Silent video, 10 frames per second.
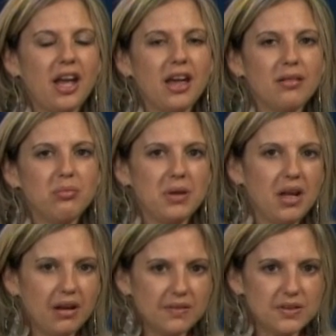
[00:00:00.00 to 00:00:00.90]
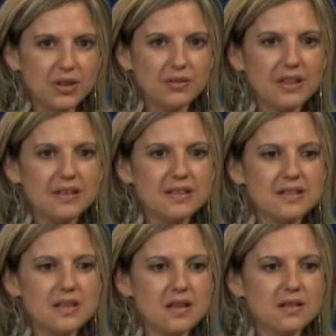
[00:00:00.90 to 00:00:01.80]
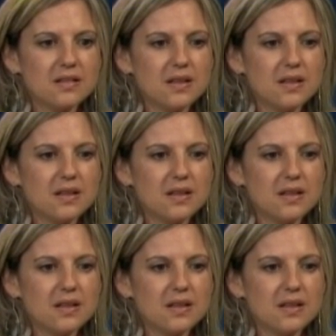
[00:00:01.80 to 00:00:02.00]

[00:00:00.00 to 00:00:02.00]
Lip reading: and being of service to